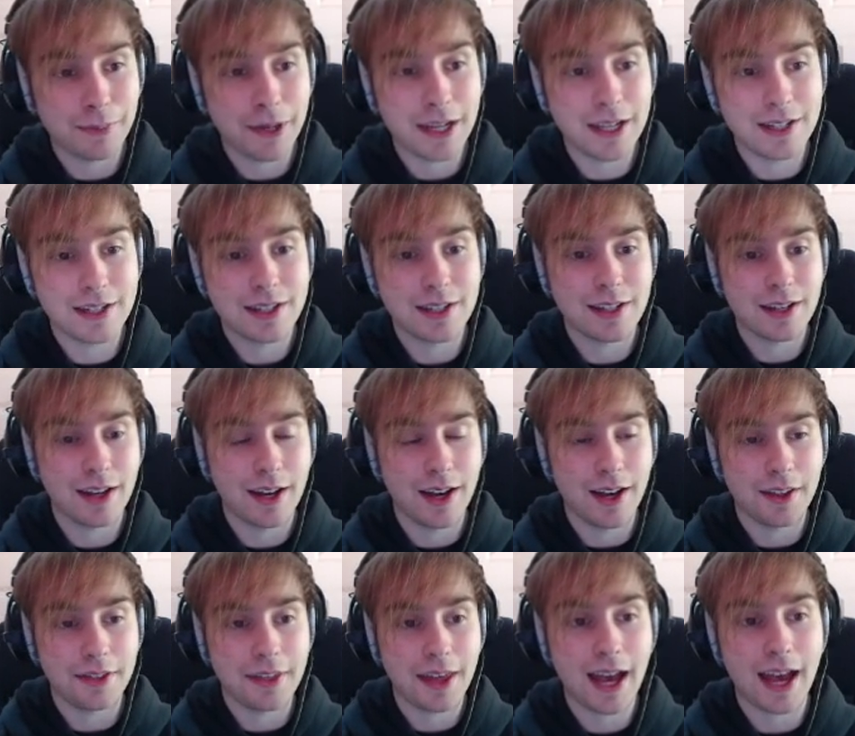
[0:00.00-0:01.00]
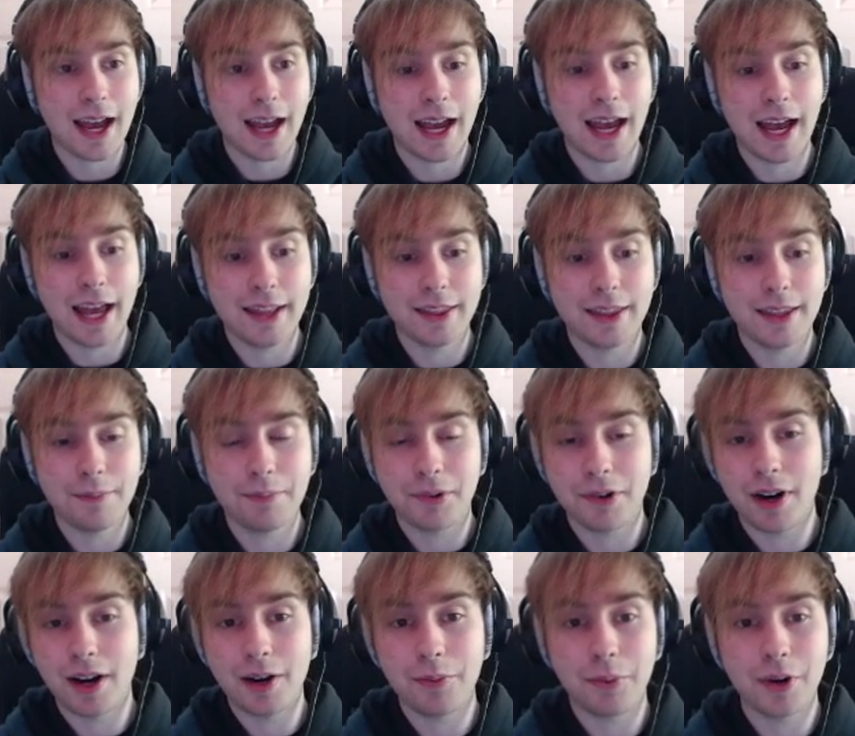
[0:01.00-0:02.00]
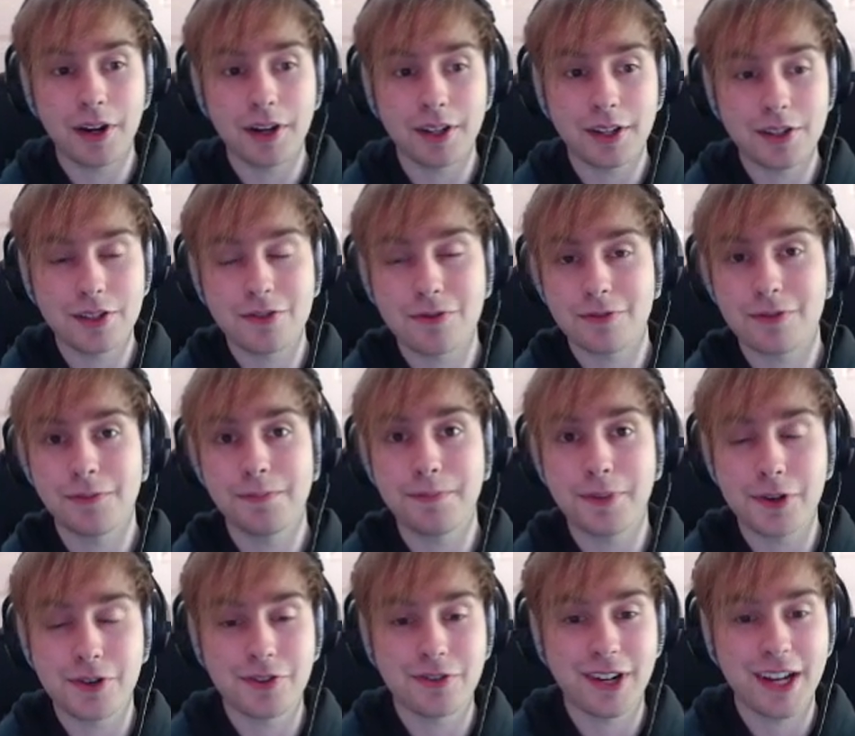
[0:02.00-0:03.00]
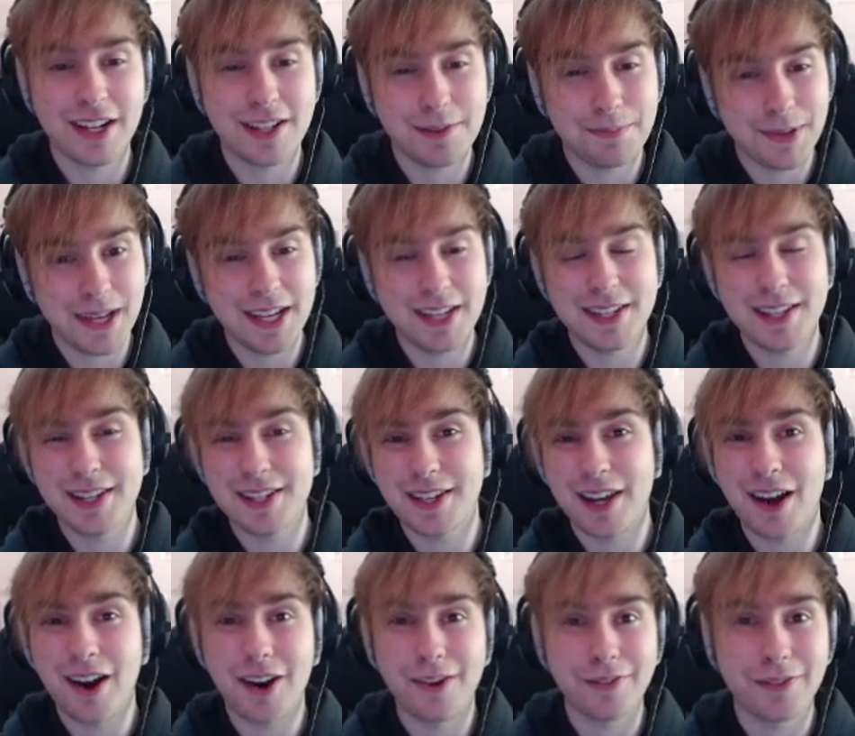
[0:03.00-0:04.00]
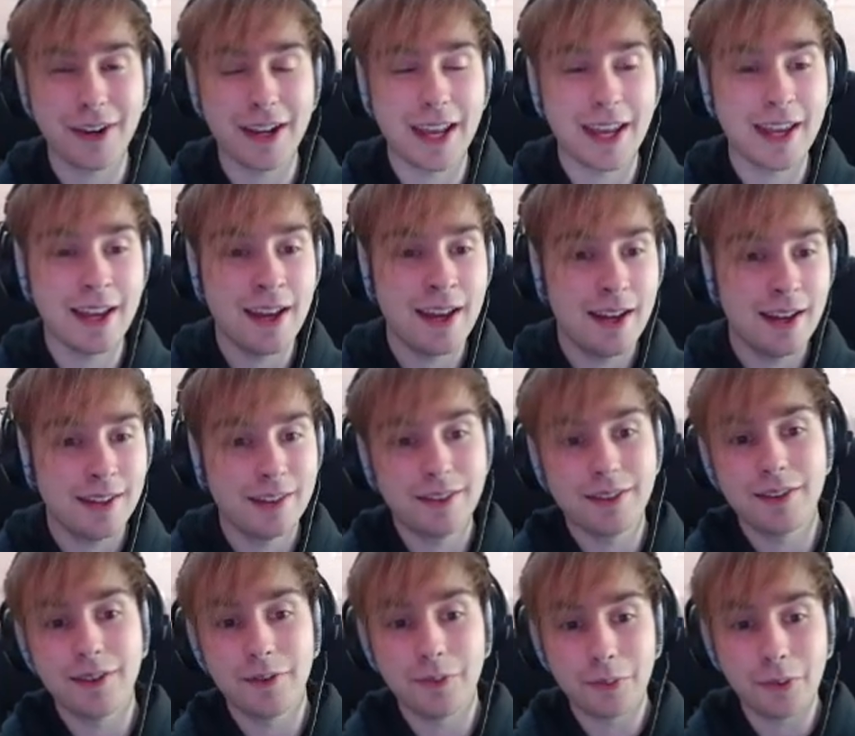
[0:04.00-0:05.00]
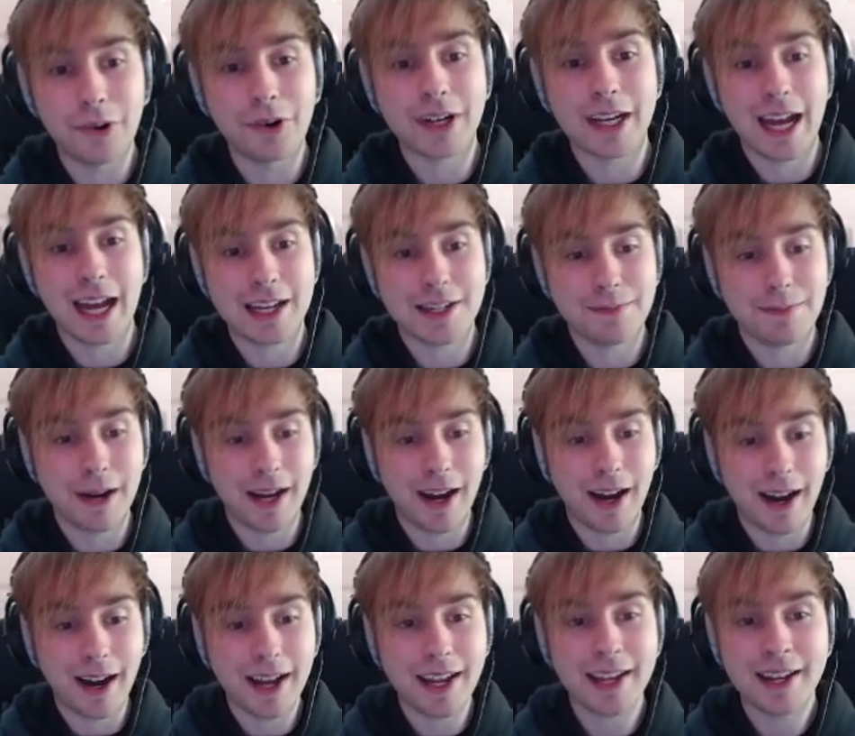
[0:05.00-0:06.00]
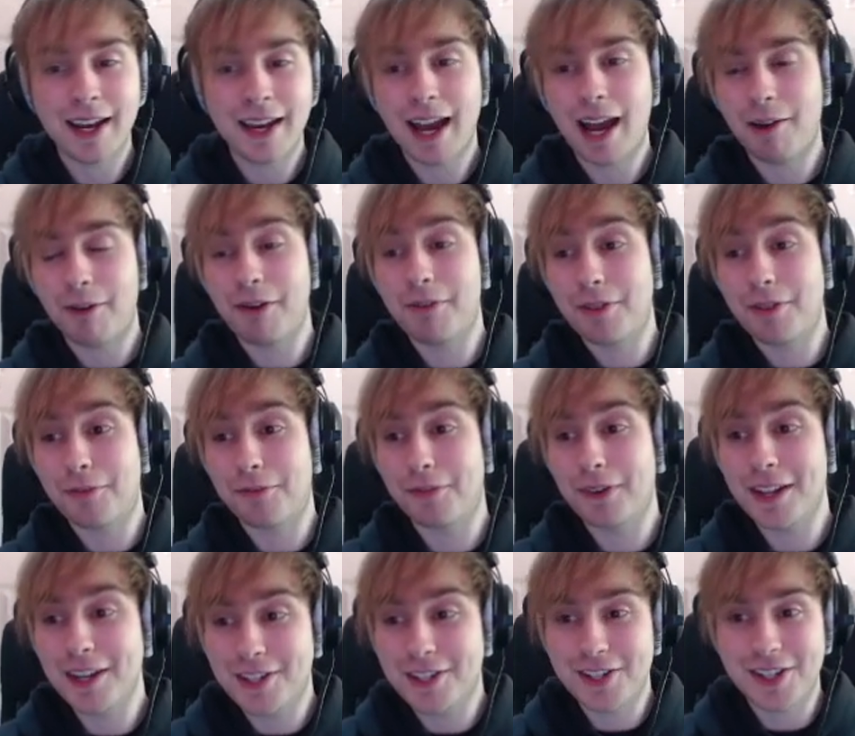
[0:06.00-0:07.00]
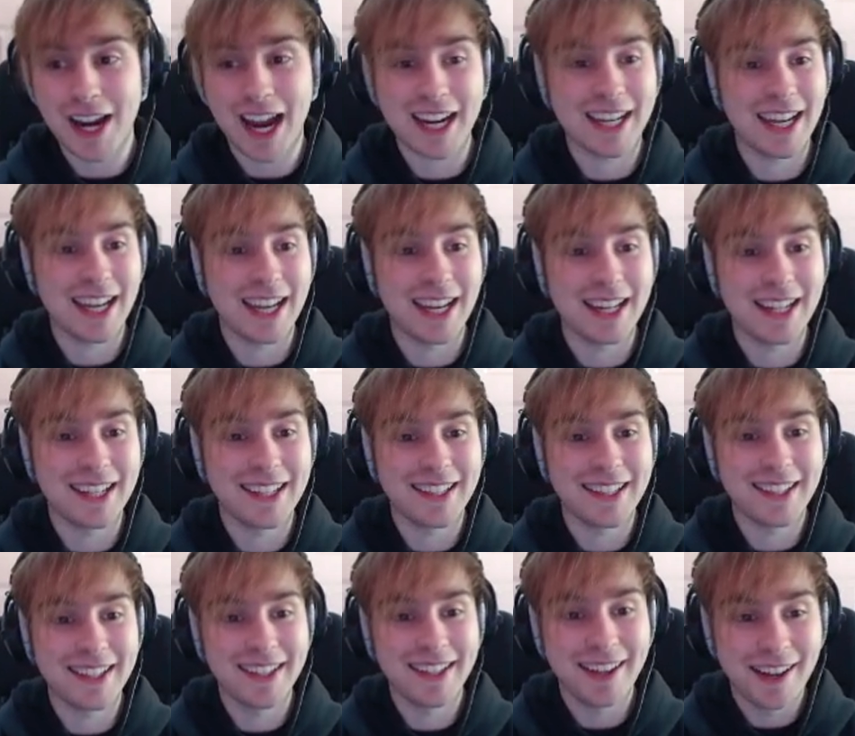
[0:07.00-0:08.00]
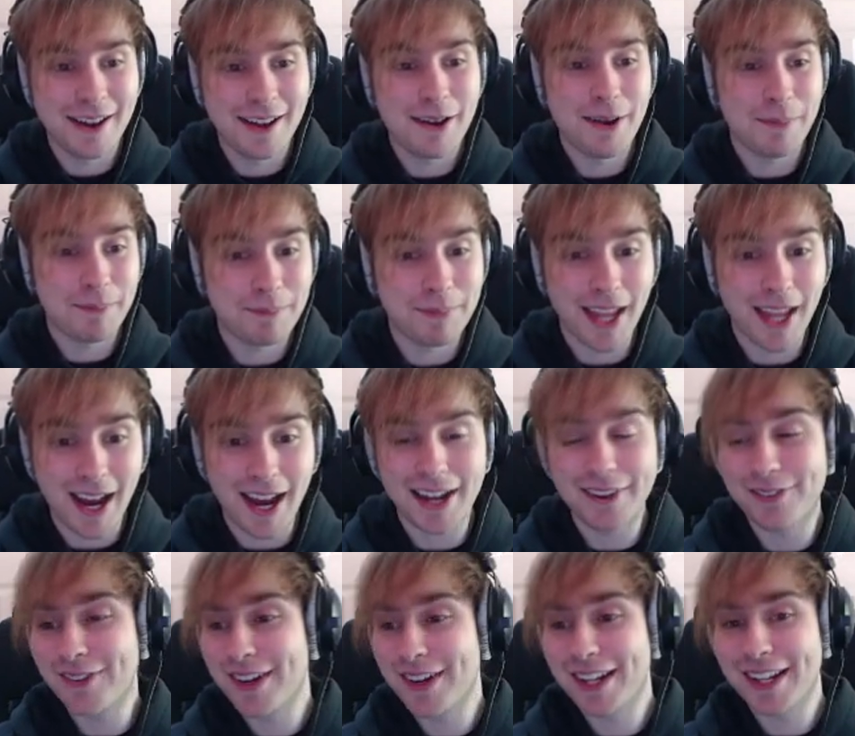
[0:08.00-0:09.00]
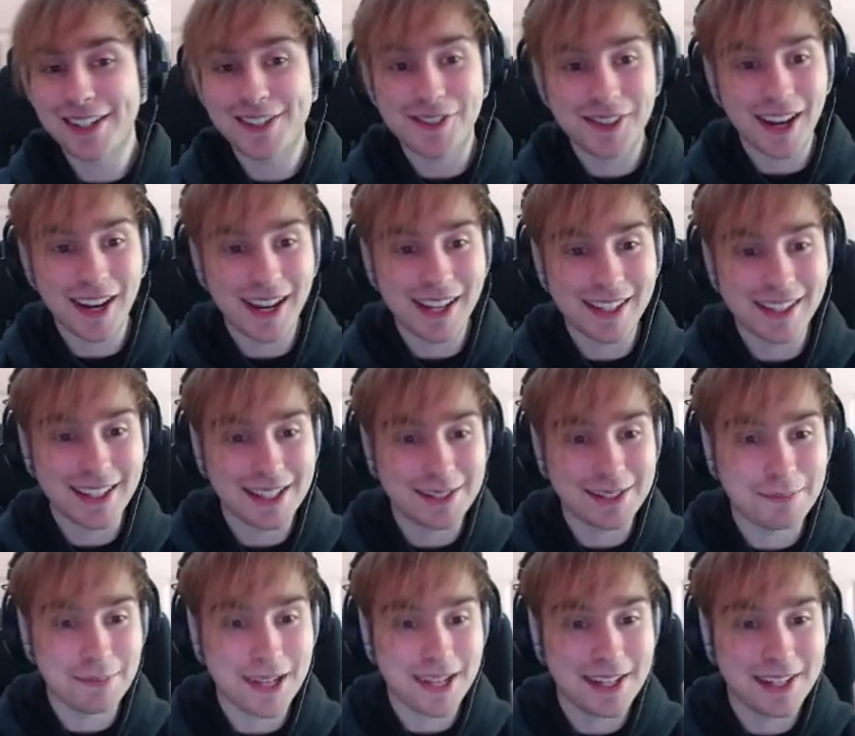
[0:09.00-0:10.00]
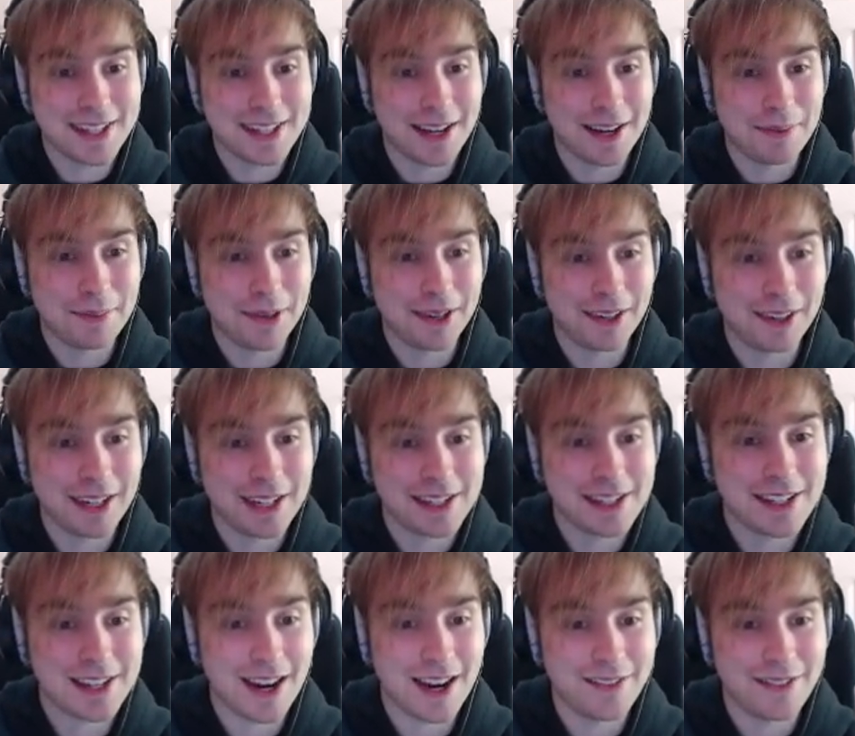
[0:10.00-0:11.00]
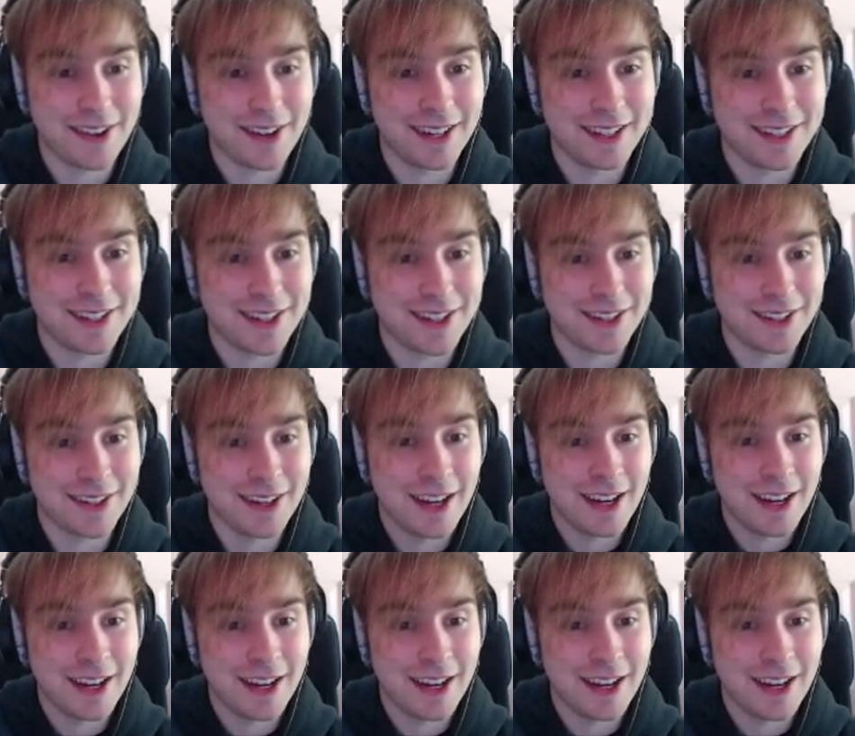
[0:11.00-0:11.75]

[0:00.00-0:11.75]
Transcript: piece. That and the prior one, the sort of bush related pieces, aren't really what catch my eye. However, the fleece jacket, I really do like this piece, I'll be honest, I really do.